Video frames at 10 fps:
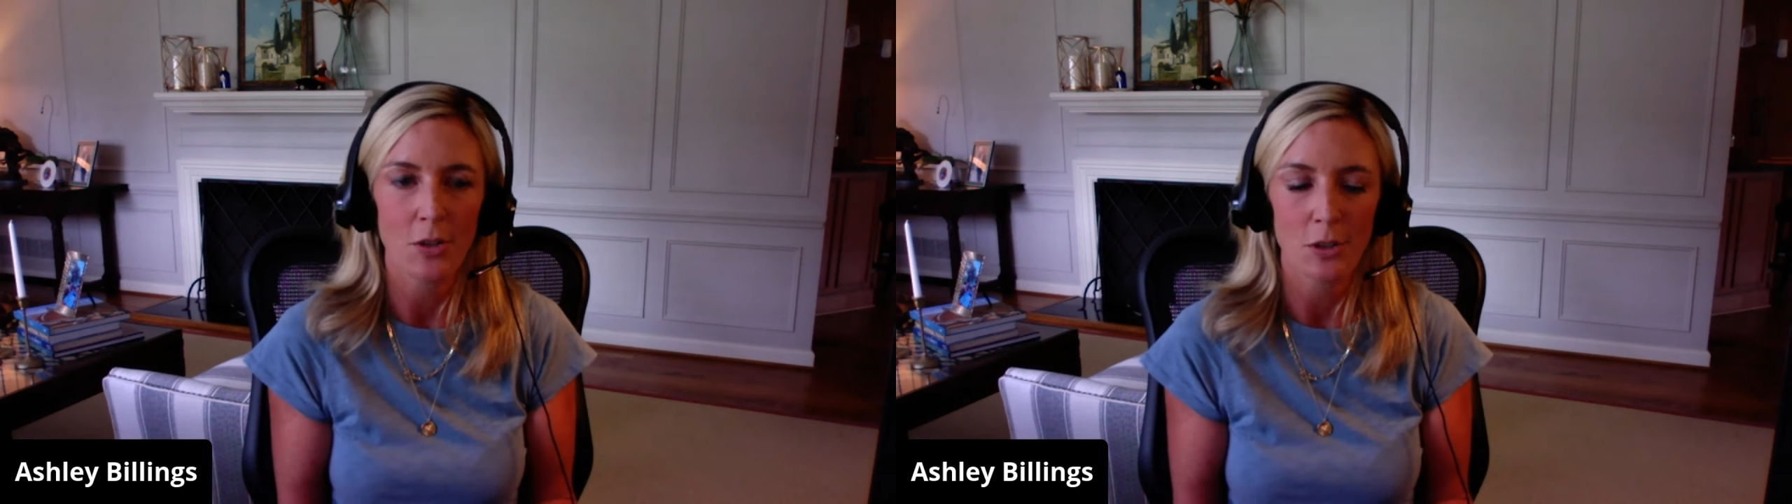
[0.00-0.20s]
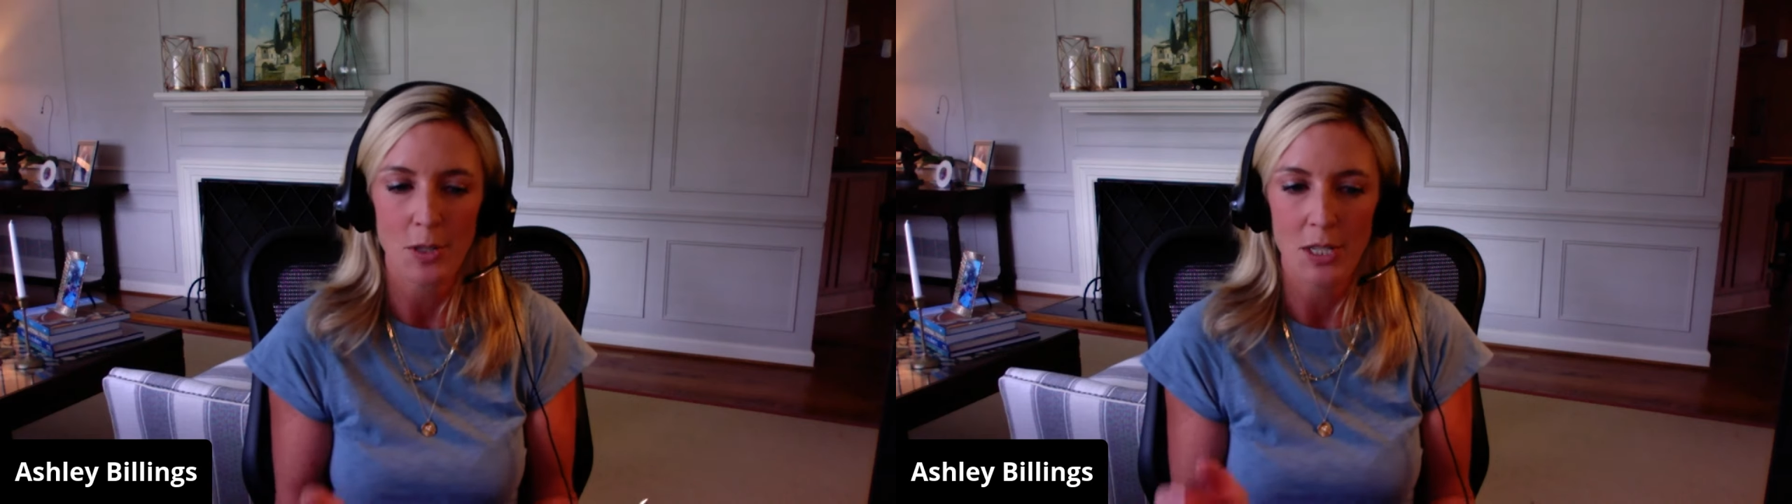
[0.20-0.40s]

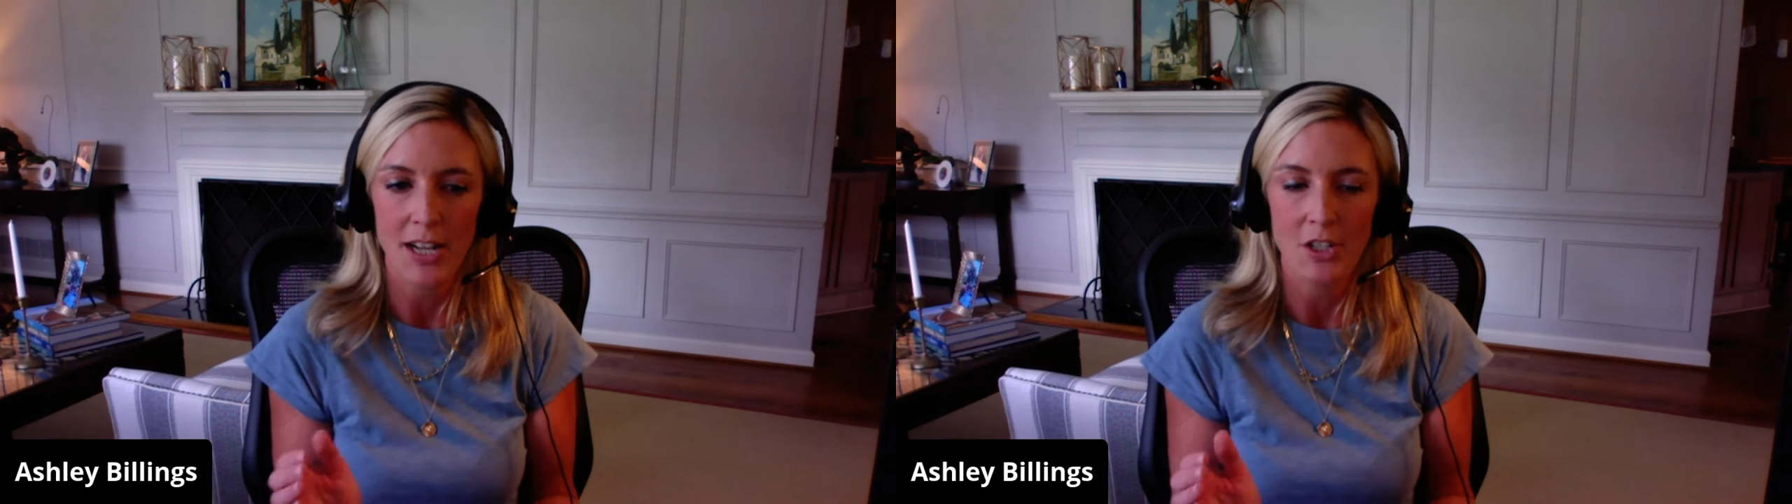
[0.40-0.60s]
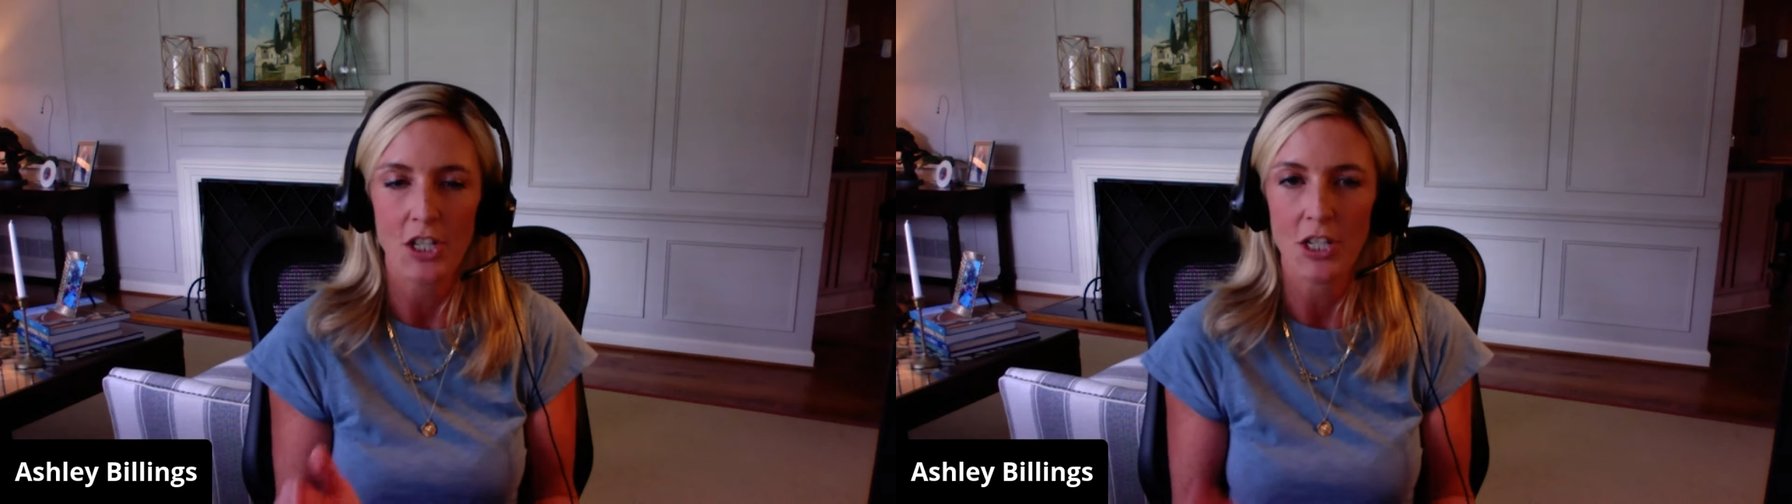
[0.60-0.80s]
So it's
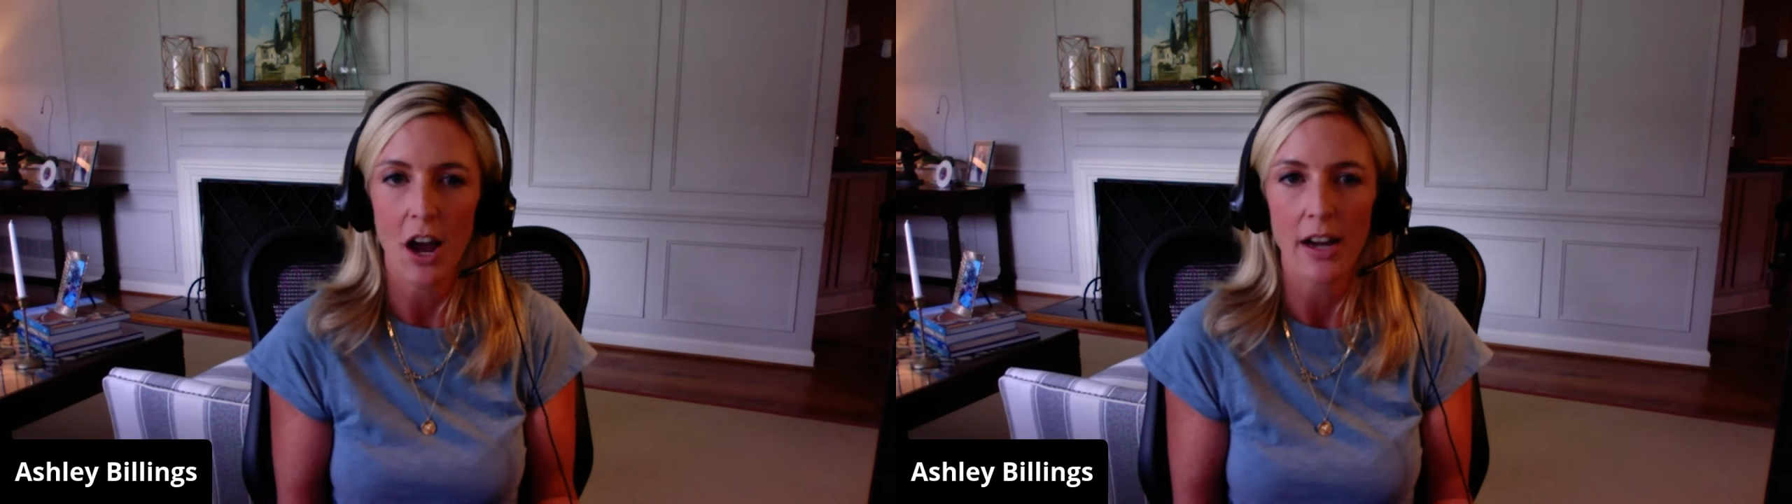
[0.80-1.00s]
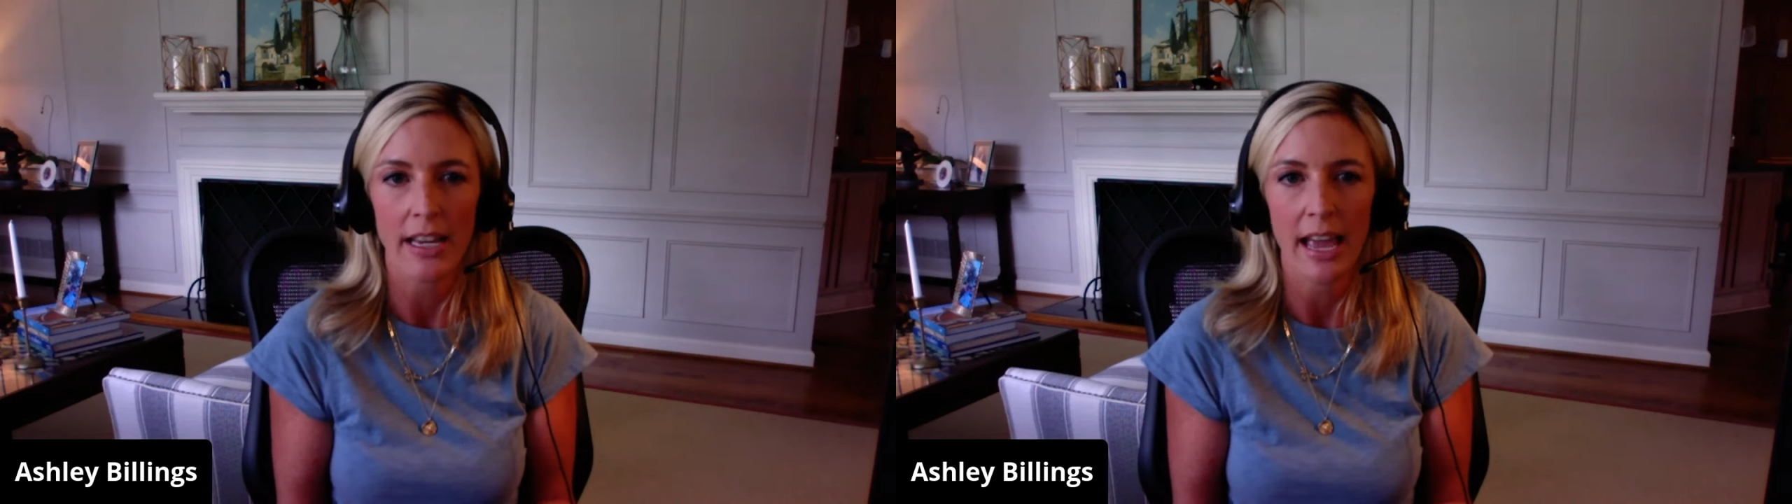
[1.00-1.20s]
not just
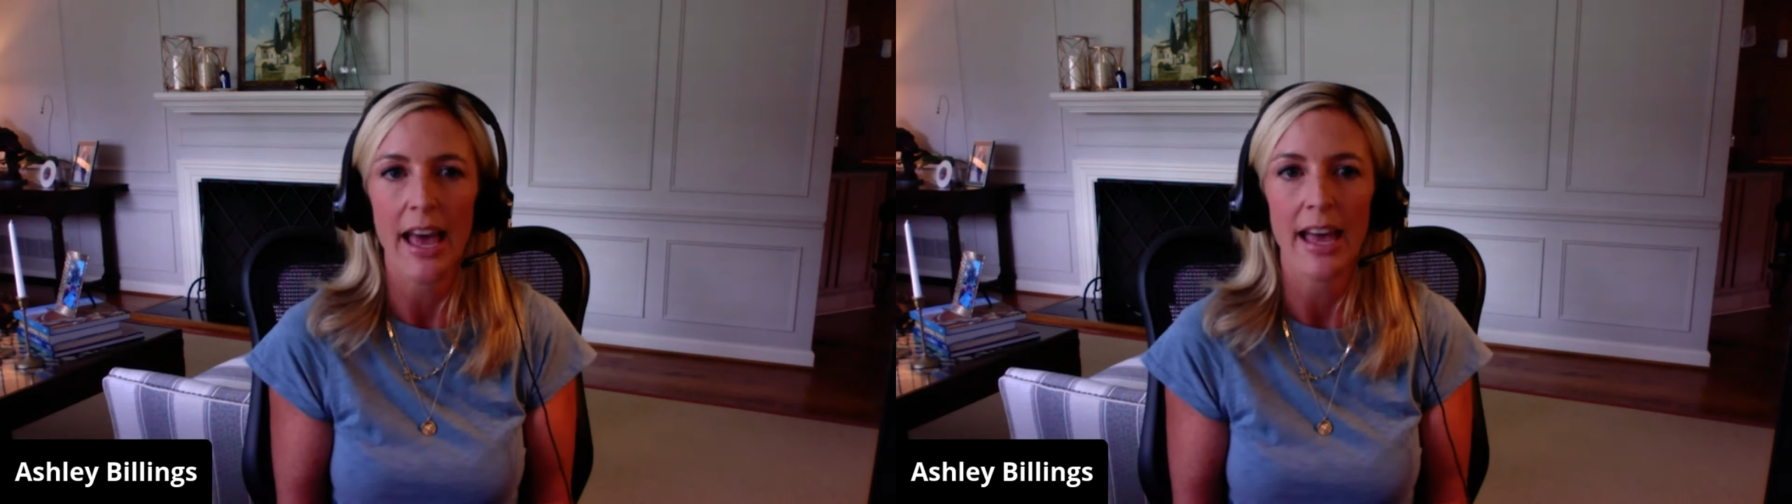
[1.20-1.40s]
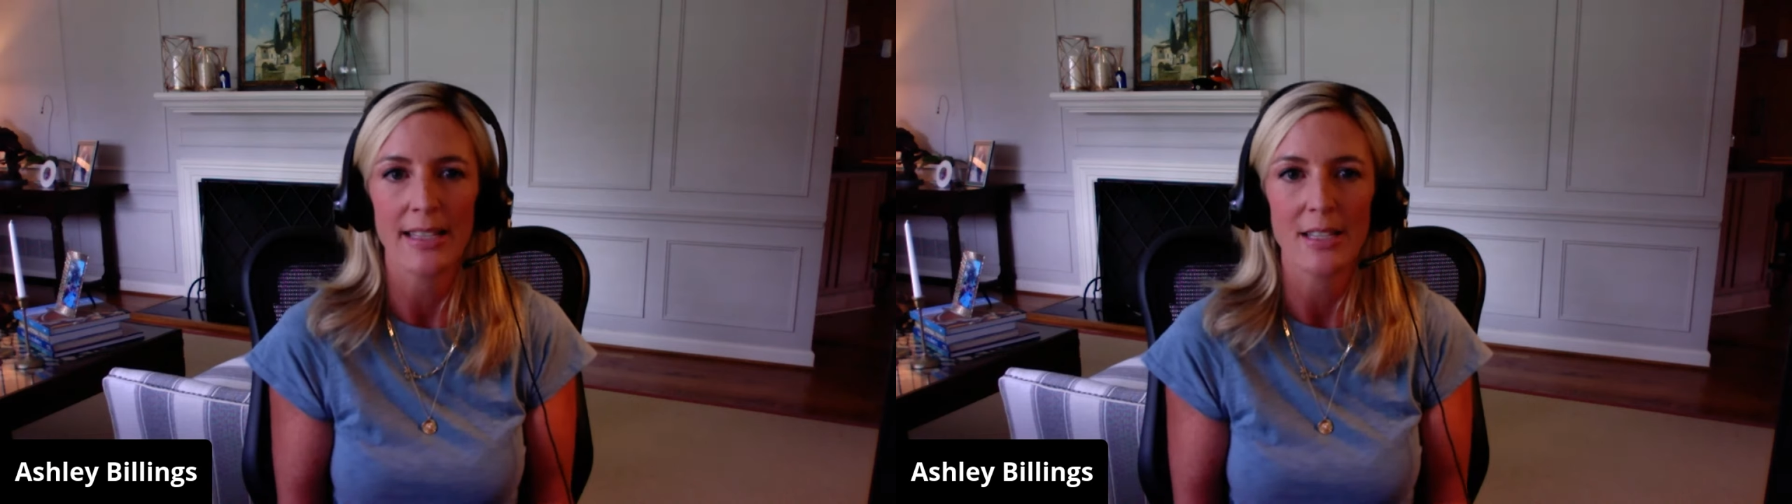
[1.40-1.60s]
talking
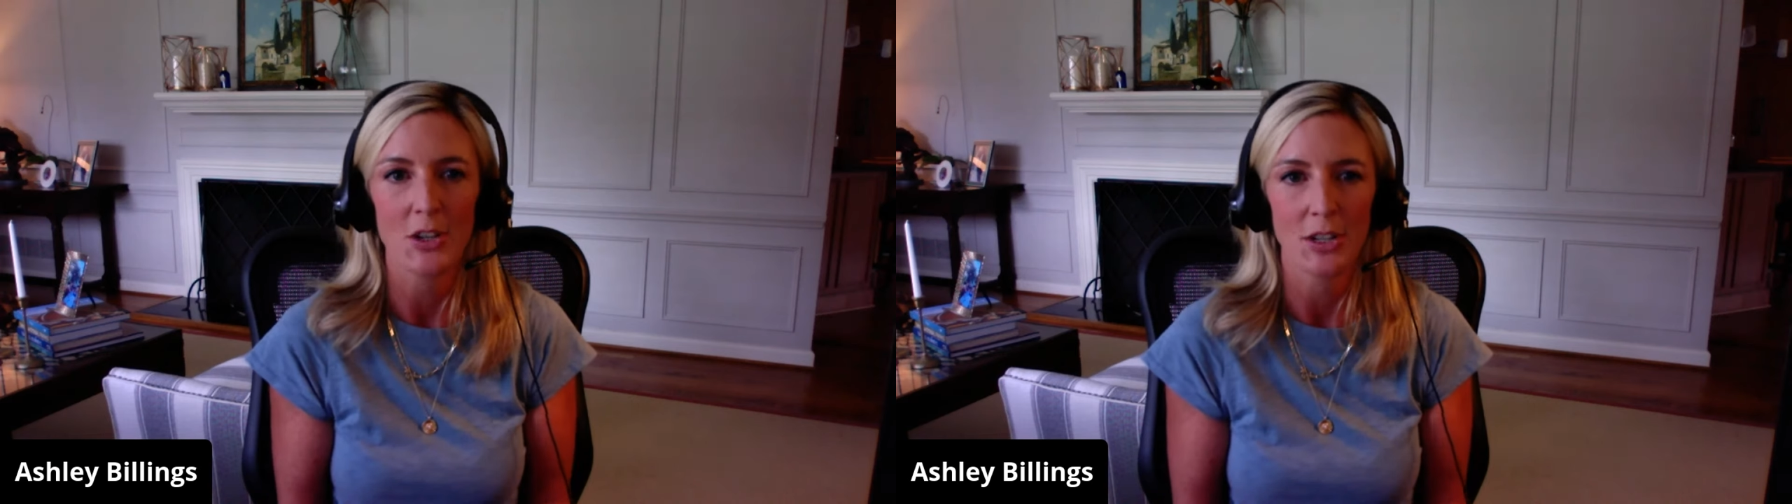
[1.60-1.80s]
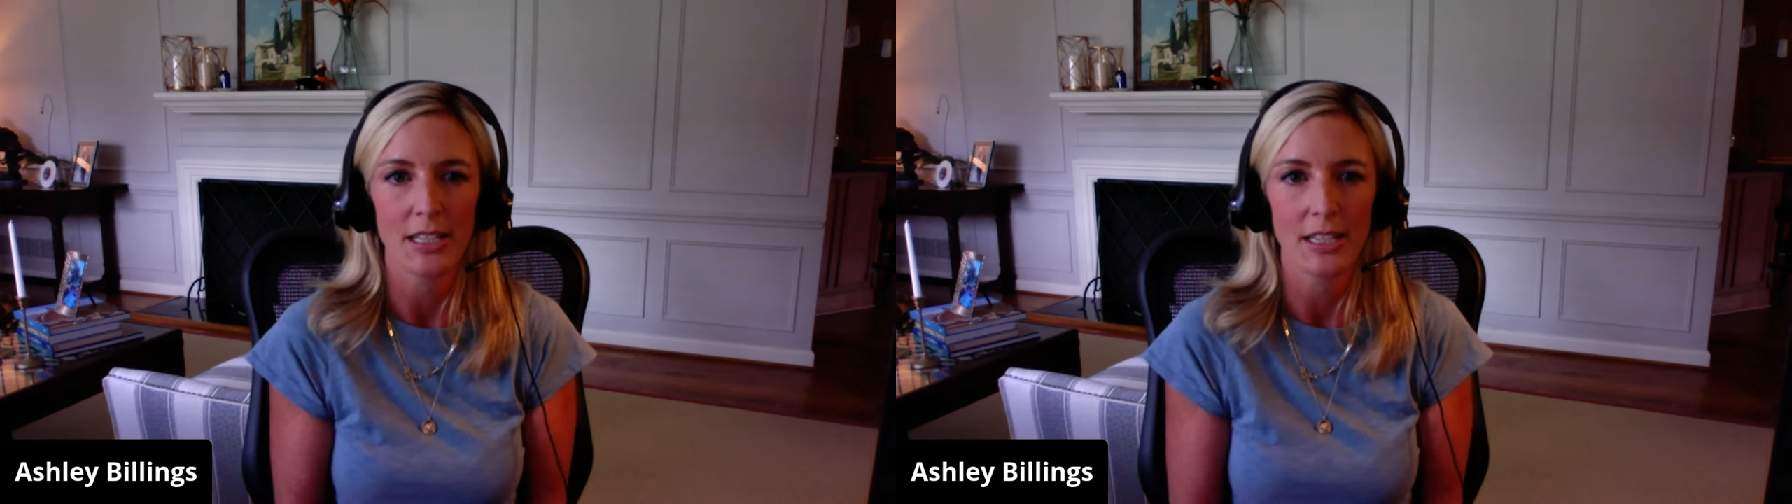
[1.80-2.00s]
heads
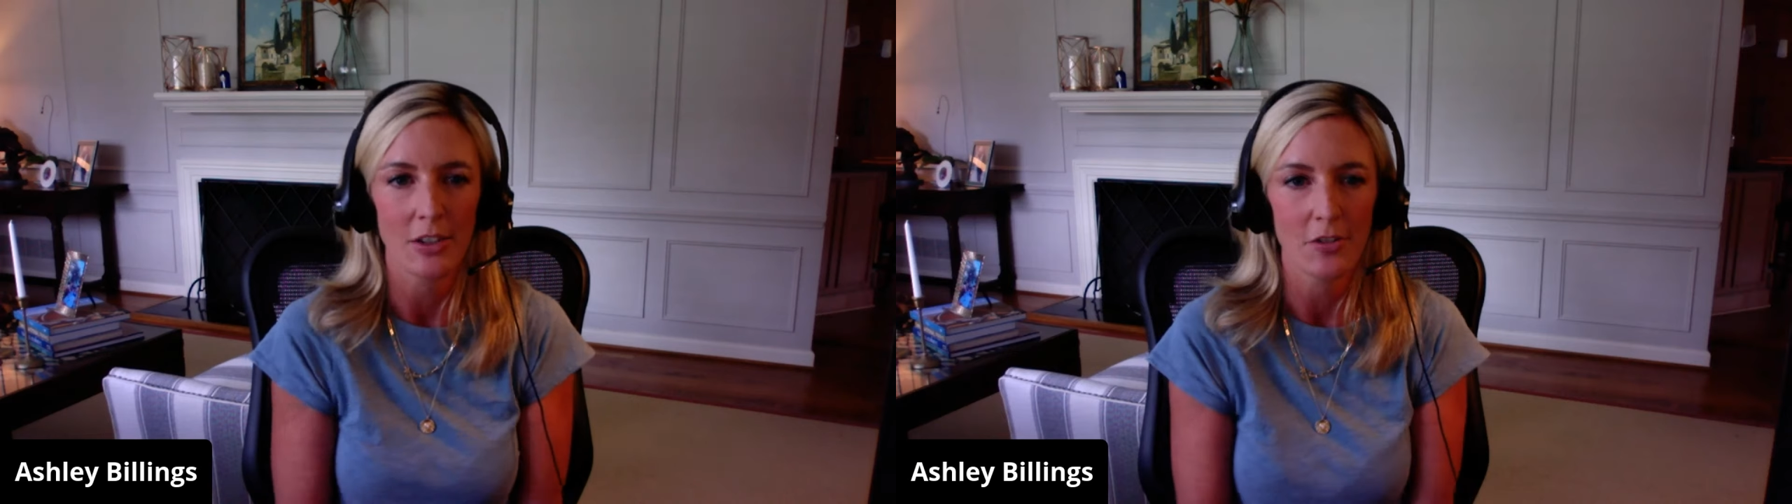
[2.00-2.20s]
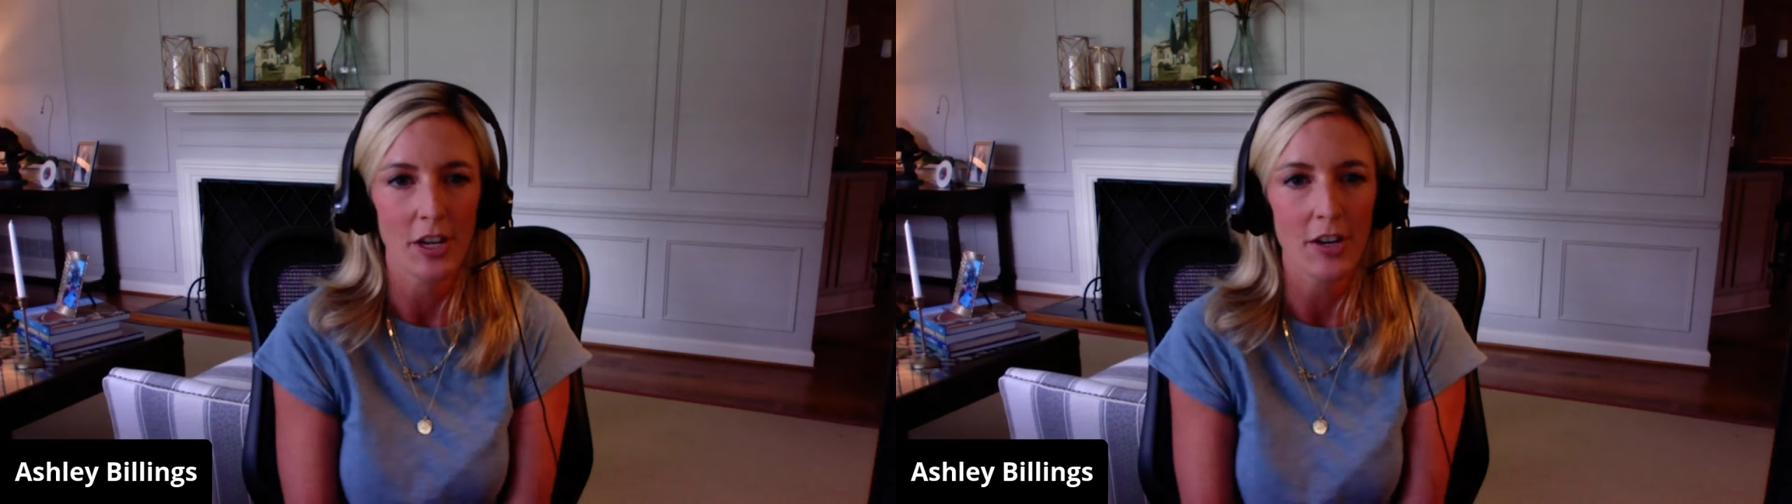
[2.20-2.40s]
during the interview.